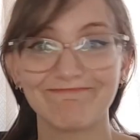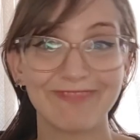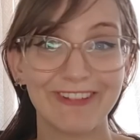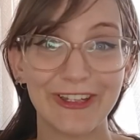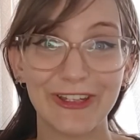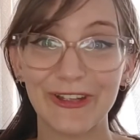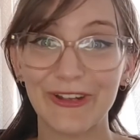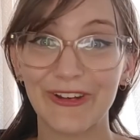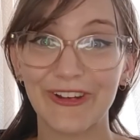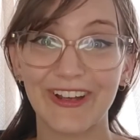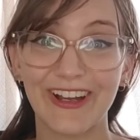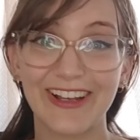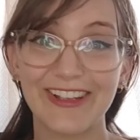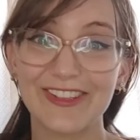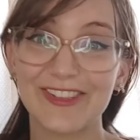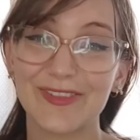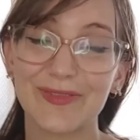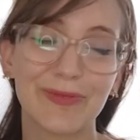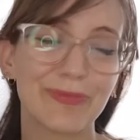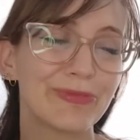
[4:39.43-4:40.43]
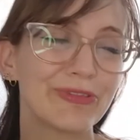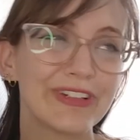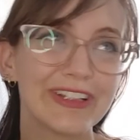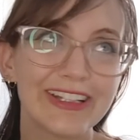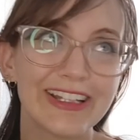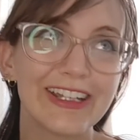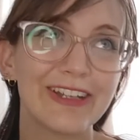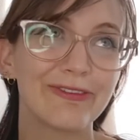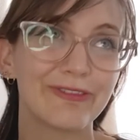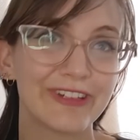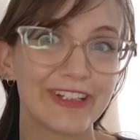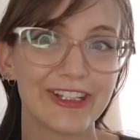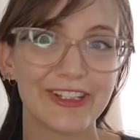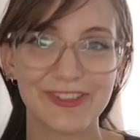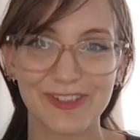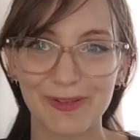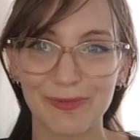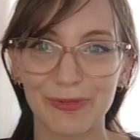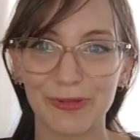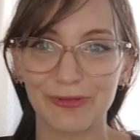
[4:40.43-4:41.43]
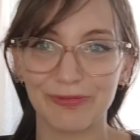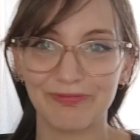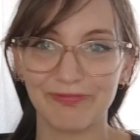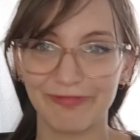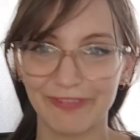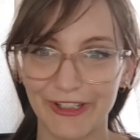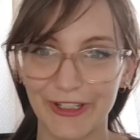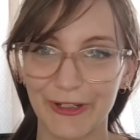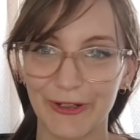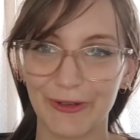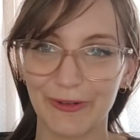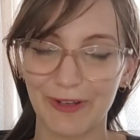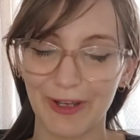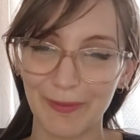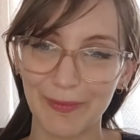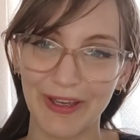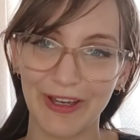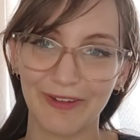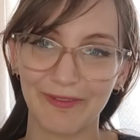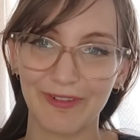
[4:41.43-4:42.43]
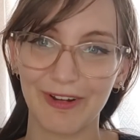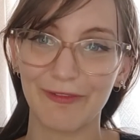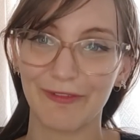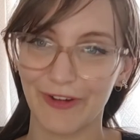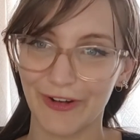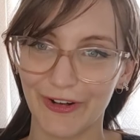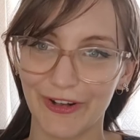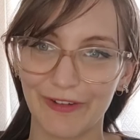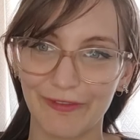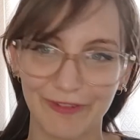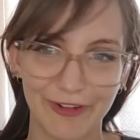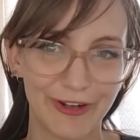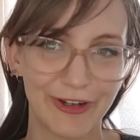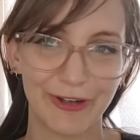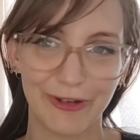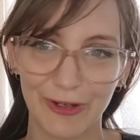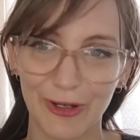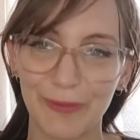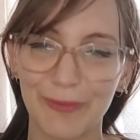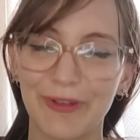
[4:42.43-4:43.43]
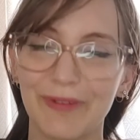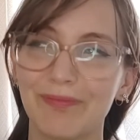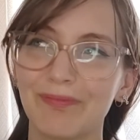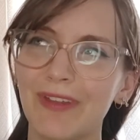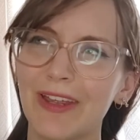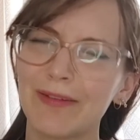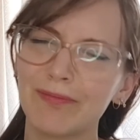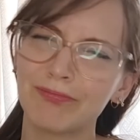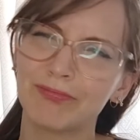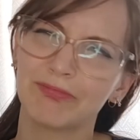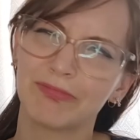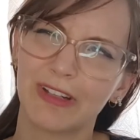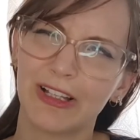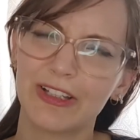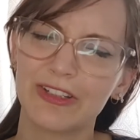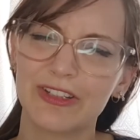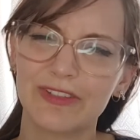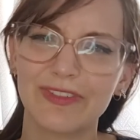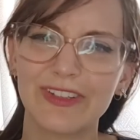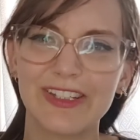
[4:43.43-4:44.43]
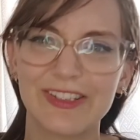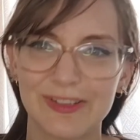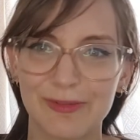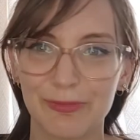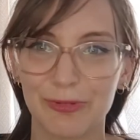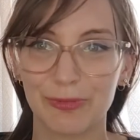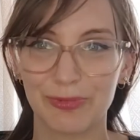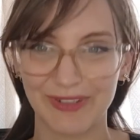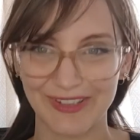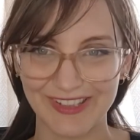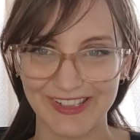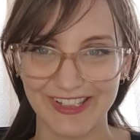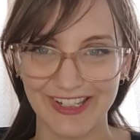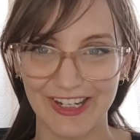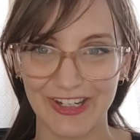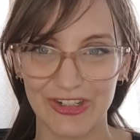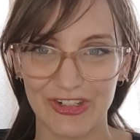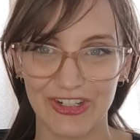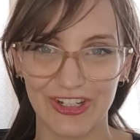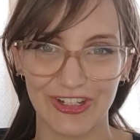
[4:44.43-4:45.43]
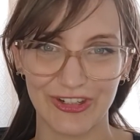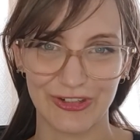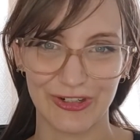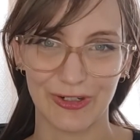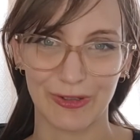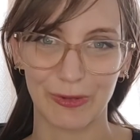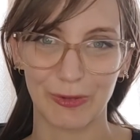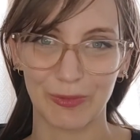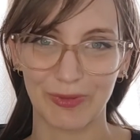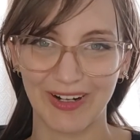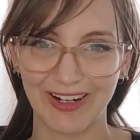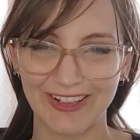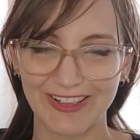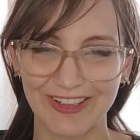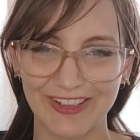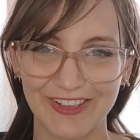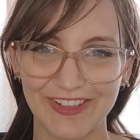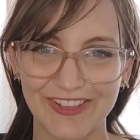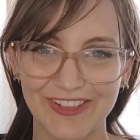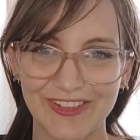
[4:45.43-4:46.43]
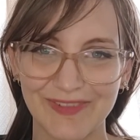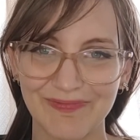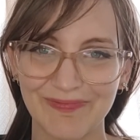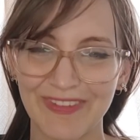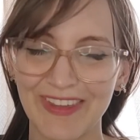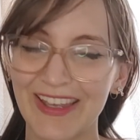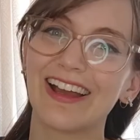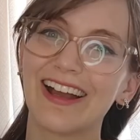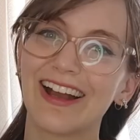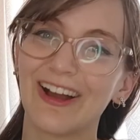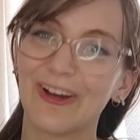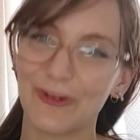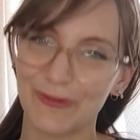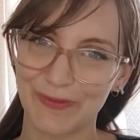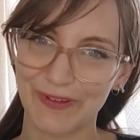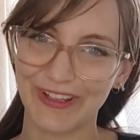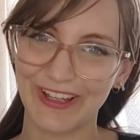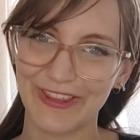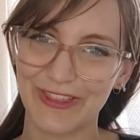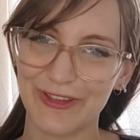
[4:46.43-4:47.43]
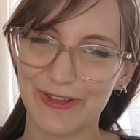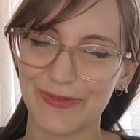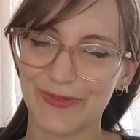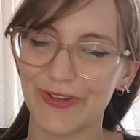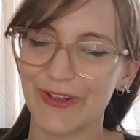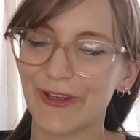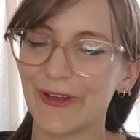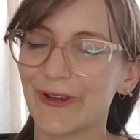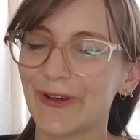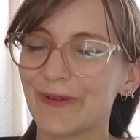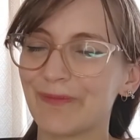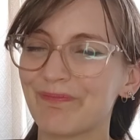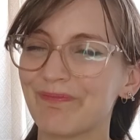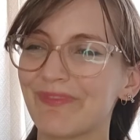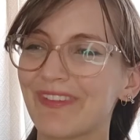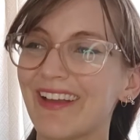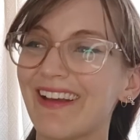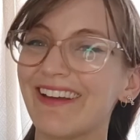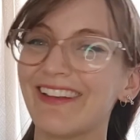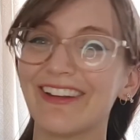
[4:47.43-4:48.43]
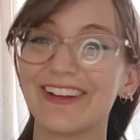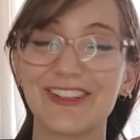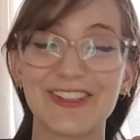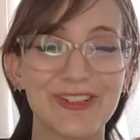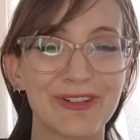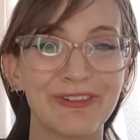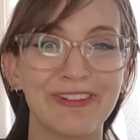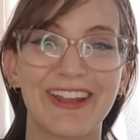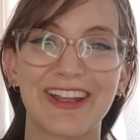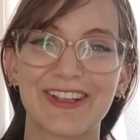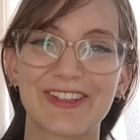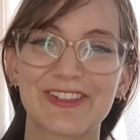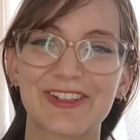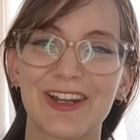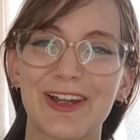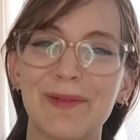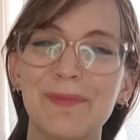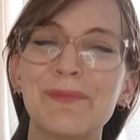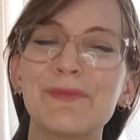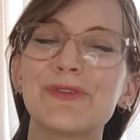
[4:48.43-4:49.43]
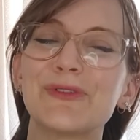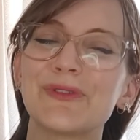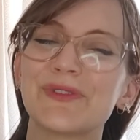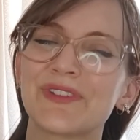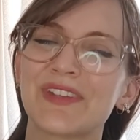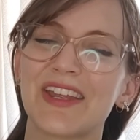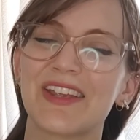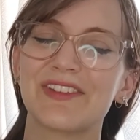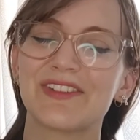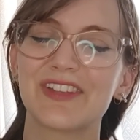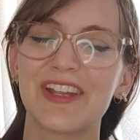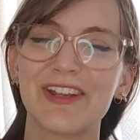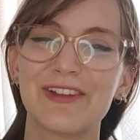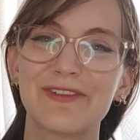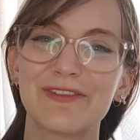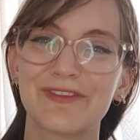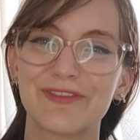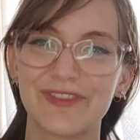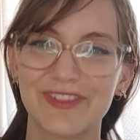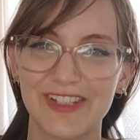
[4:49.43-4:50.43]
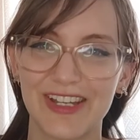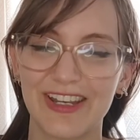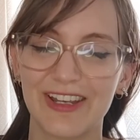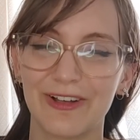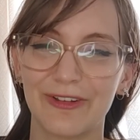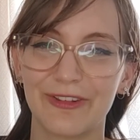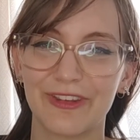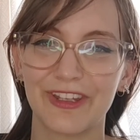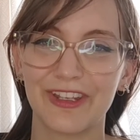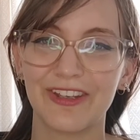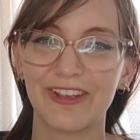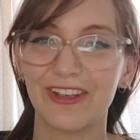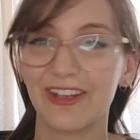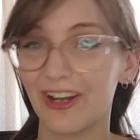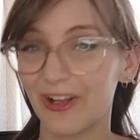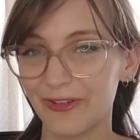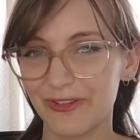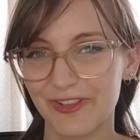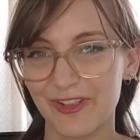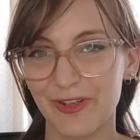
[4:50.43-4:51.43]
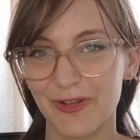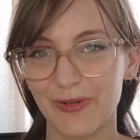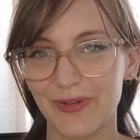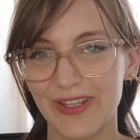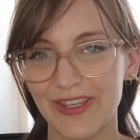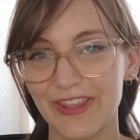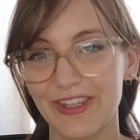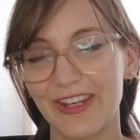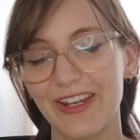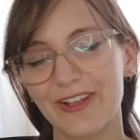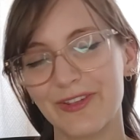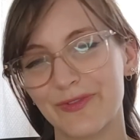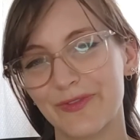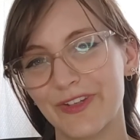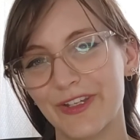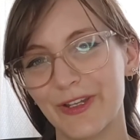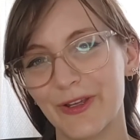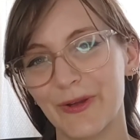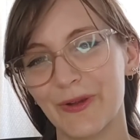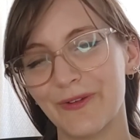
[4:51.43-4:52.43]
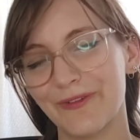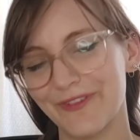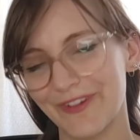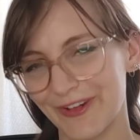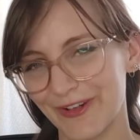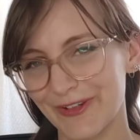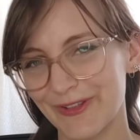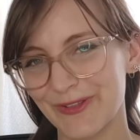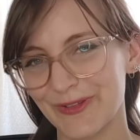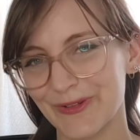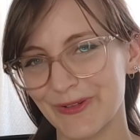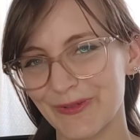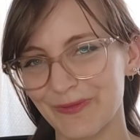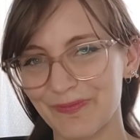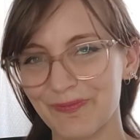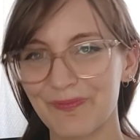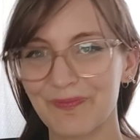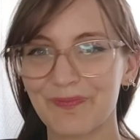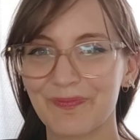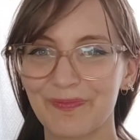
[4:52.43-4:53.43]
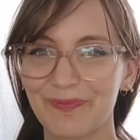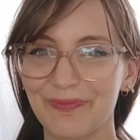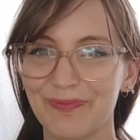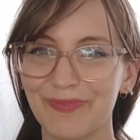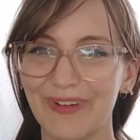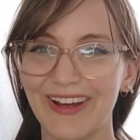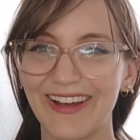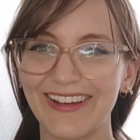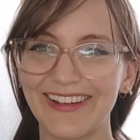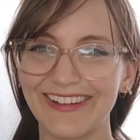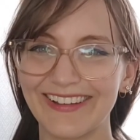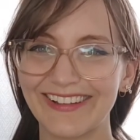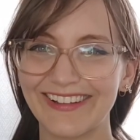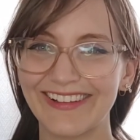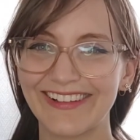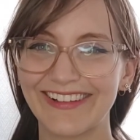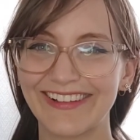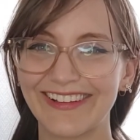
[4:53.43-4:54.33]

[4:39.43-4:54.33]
There you go guys, a really simple video about a very common and relatively simple presentation in general practice. I hope you liked this video, and until next time, do stay safe, stay healthy, and I'll see you in the next video very soon. Bye.